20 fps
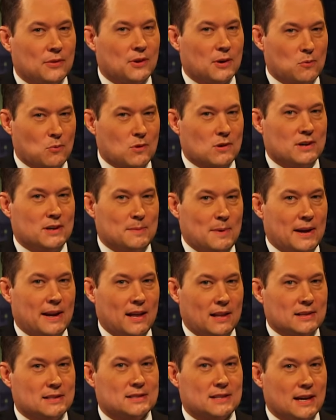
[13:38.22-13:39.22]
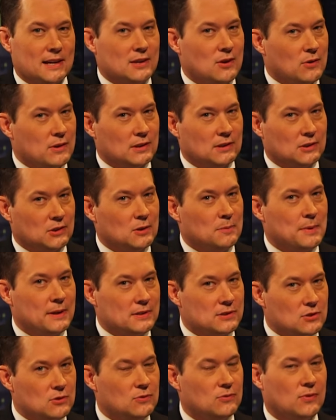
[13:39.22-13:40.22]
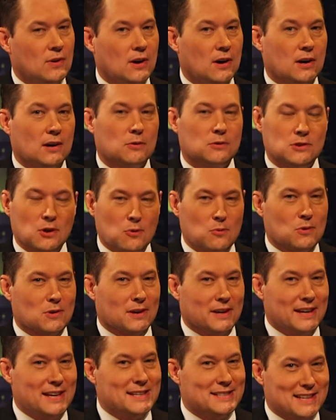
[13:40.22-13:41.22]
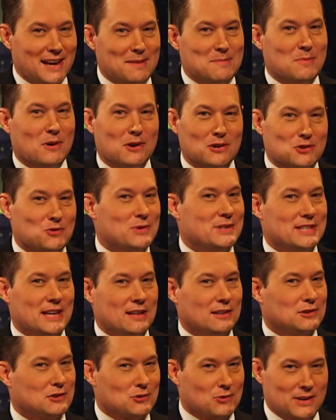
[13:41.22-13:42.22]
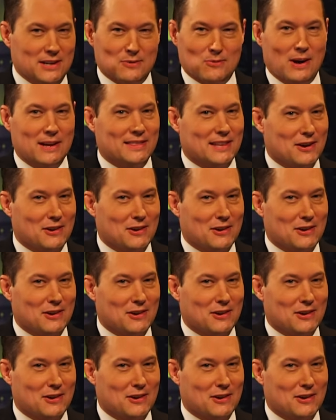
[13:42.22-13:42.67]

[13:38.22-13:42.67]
there worried about Alex Stein going a little bit too far, don't worry. He's got Marjorie Taylor Greene right there.